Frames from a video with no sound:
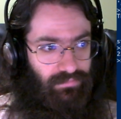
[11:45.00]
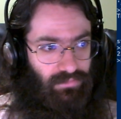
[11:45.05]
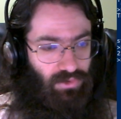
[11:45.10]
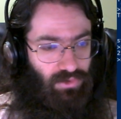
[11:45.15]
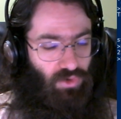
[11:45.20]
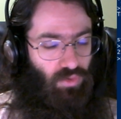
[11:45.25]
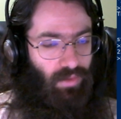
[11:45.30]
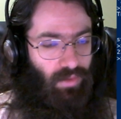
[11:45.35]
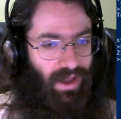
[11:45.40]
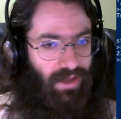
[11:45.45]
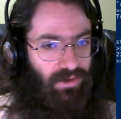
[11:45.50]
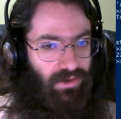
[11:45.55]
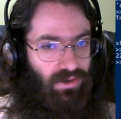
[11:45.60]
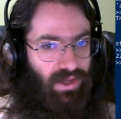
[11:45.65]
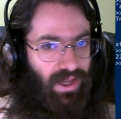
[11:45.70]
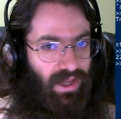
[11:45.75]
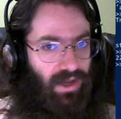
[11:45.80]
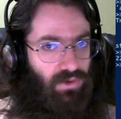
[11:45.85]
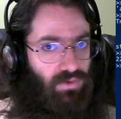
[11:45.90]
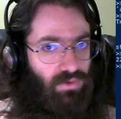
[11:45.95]
matter
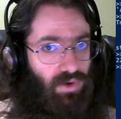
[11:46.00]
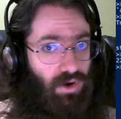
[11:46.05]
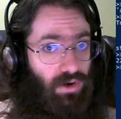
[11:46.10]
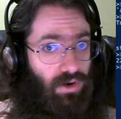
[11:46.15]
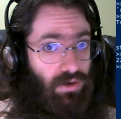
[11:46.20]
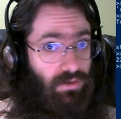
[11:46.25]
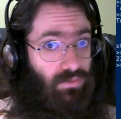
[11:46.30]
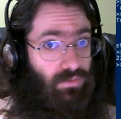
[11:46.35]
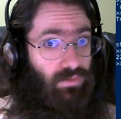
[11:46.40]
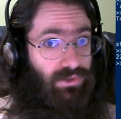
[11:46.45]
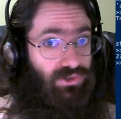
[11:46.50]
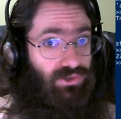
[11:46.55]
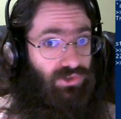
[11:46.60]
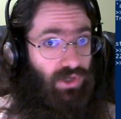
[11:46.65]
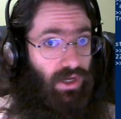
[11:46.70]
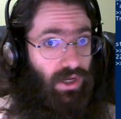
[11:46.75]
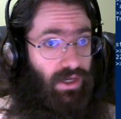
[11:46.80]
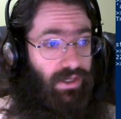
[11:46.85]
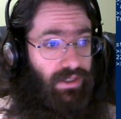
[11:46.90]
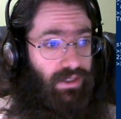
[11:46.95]
how hard we
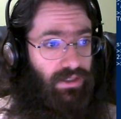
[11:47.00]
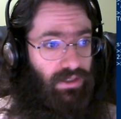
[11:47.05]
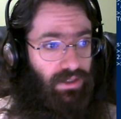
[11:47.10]
try,